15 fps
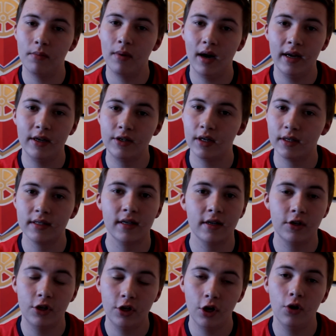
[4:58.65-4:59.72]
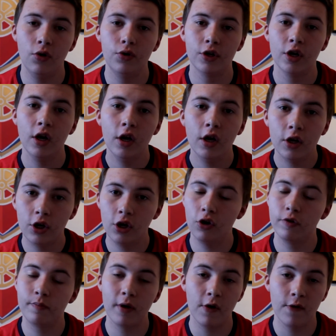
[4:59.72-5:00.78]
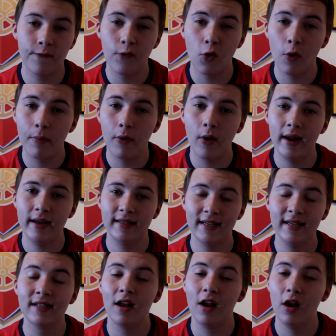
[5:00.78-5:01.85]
but it's just a huge, huge blow. 4 points is a